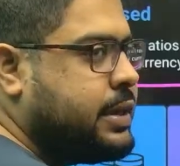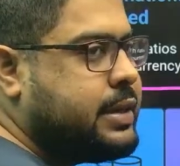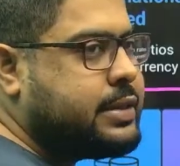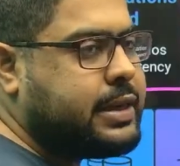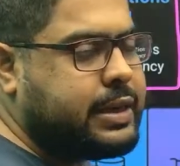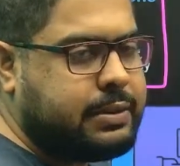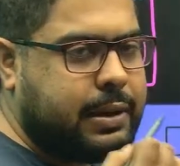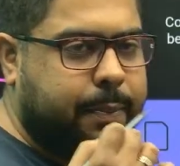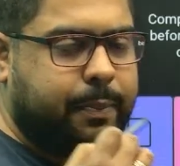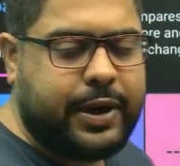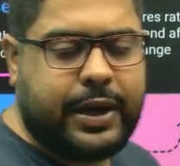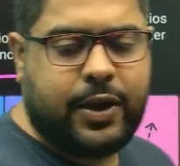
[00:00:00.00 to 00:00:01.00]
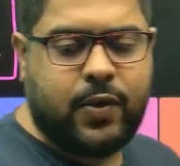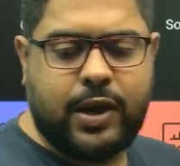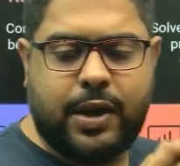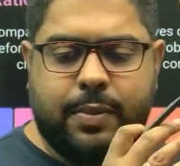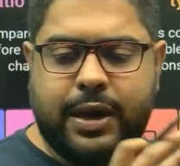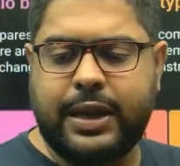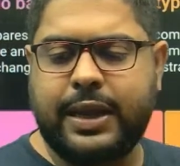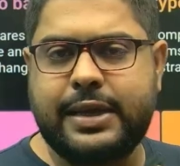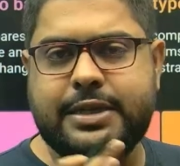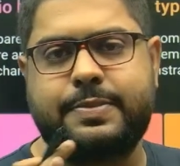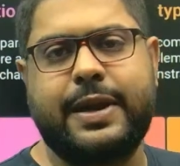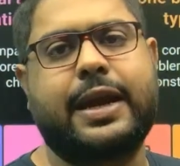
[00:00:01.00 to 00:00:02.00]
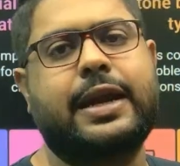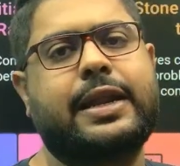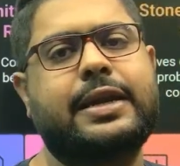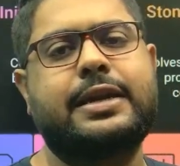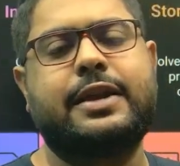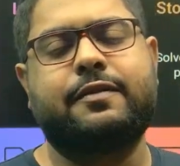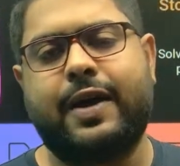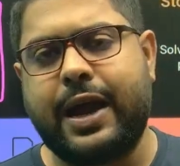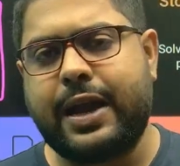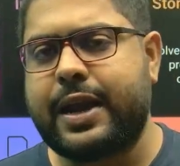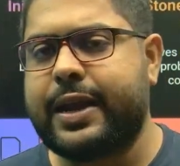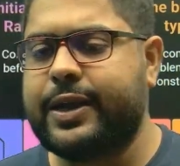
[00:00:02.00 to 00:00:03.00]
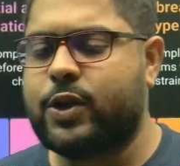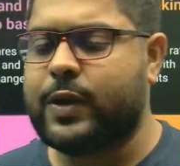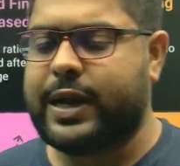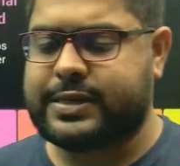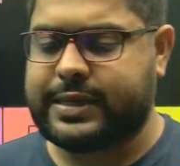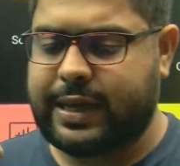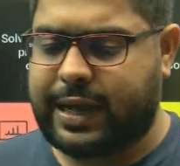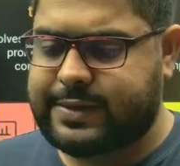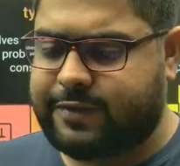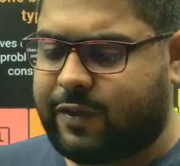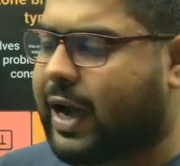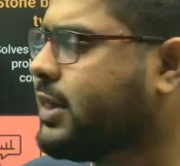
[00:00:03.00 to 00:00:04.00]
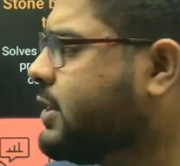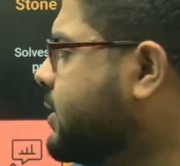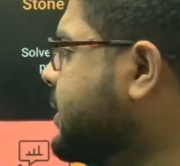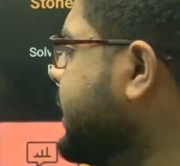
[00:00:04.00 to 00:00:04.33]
So a particular money is getting divided into, let's say, a father